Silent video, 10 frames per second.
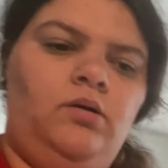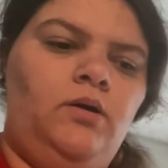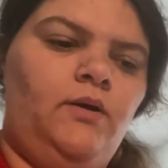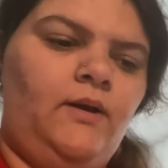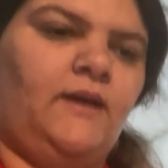
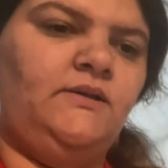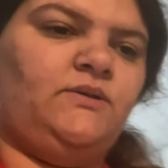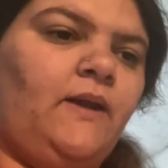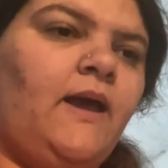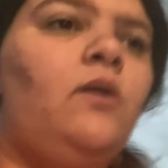Okay, so
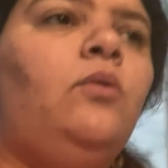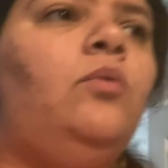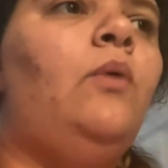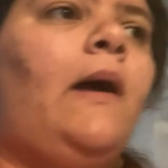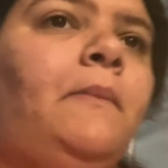
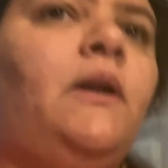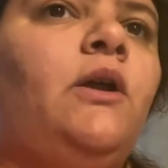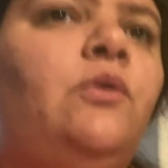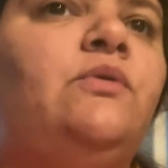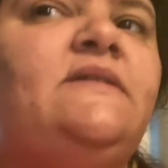now I'm gonna
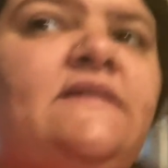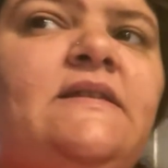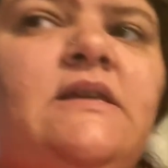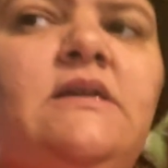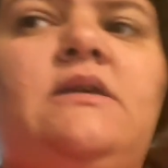go
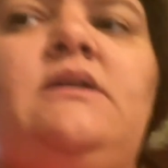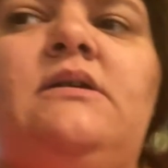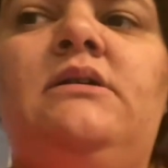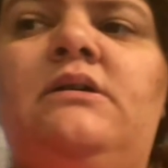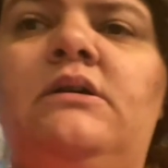see
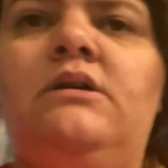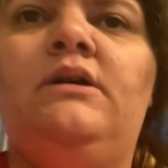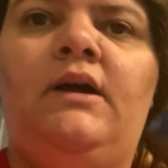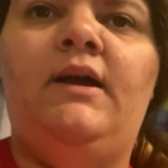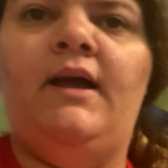
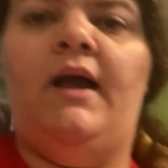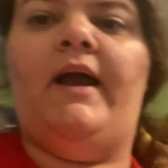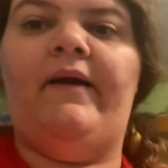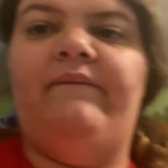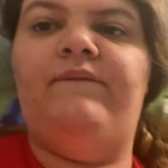
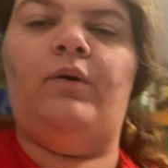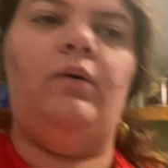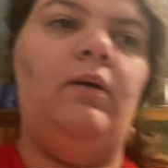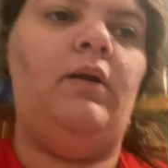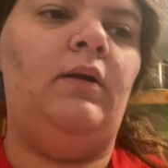how
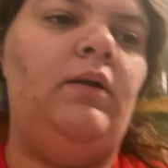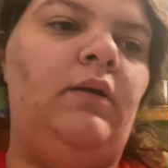far